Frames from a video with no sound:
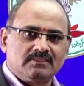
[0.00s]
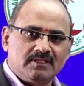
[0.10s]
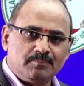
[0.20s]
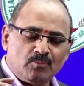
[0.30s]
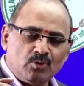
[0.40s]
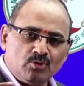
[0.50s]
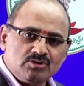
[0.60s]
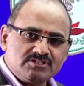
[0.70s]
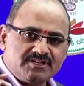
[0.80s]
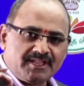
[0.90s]
the
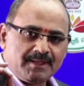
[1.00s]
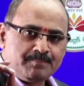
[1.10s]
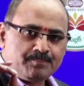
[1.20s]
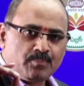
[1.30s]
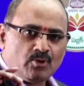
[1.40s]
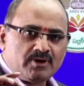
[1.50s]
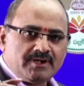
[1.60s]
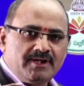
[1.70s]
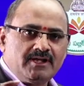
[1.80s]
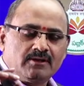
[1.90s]
most
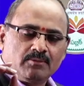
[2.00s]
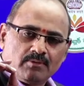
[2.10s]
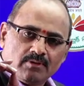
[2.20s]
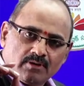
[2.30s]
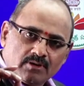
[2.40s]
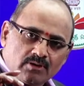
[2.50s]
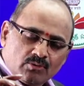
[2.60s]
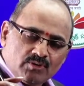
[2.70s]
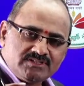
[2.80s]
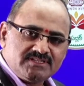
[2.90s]
important
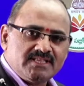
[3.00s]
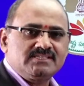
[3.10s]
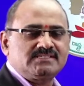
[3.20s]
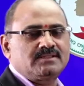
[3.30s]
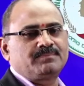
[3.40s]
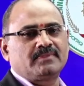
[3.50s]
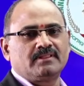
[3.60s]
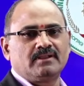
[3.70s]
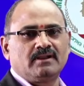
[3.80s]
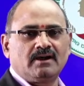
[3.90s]
questions
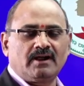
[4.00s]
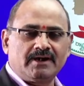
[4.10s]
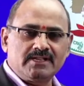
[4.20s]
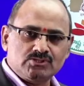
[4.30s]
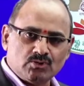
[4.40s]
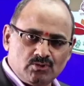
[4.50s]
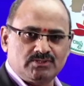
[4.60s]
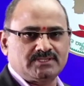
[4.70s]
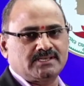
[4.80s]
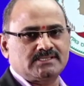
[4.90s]
and
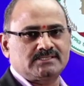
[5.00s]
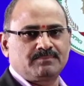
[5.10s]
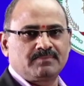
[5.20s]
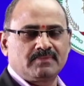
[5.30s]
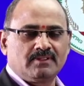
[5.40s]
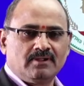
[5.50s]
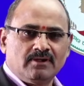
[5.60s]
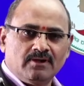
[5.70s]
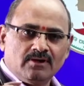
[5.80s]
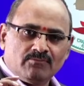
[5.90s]
solutions
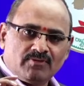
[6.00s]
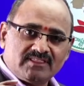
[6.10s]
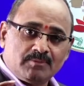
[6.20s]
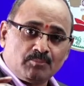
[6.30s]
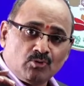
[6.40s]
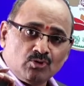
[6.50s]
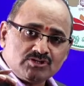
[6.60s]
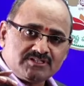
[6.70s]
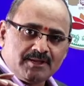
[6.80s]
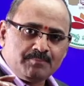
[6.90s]
for the
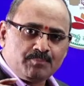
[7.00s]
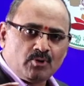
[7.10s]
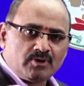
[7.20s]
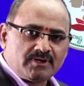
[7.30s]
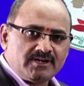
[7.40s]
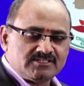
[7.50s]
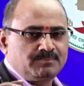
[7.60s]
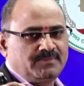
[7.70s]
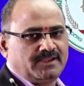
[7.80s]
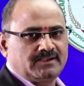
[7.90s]
most important
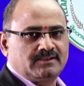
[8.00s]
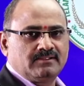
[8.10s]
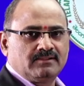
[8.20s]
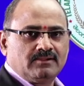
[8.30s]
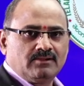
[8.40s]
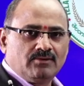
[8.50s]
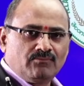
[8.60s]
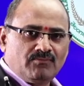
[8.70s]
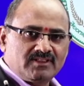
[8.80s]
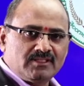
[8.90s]
subject
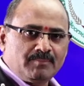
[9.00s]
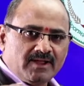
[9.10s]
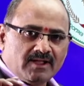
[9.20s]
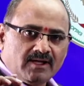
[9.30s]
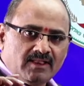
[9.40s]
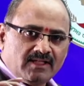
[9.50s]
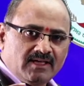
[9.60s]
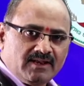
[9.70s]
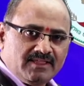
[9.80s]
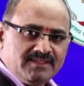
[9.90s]
for the
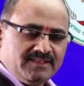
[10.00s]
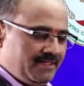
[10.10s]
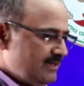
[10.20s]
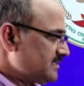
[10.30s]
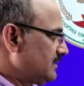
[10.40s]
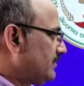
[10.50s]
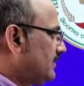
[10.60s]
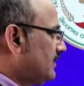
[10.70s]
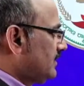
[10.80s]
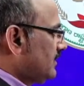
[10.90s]
mechanical engineers,
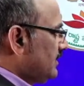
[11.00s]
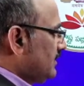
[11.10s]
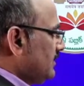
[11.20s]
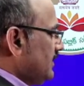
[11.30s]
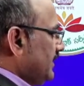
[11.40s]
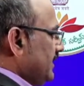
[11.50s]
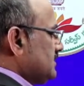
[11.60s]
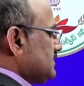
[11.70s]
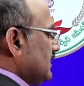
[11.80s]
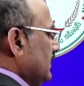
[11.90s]
that
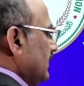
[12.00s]
is